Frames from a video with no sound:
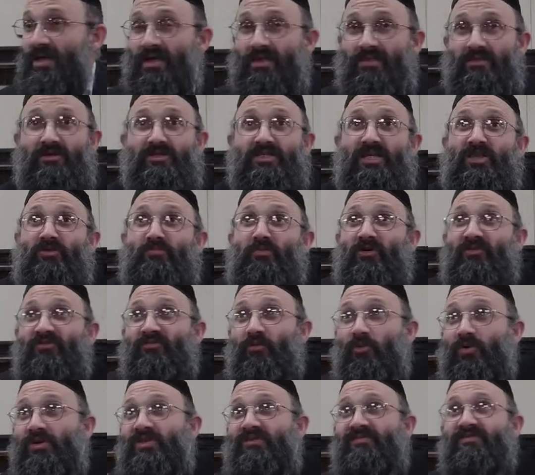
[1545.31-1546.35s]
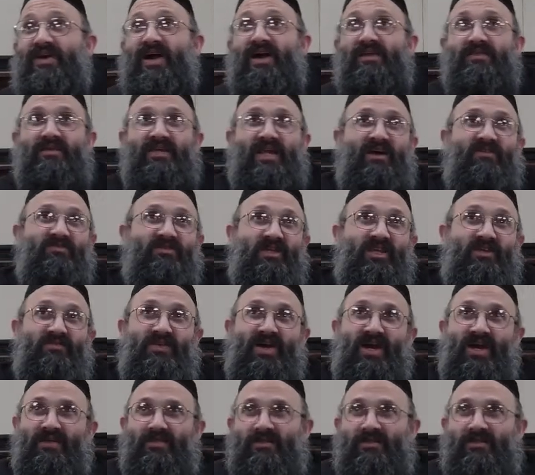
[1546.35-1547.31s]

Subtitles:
there's like before the fact and after the fact,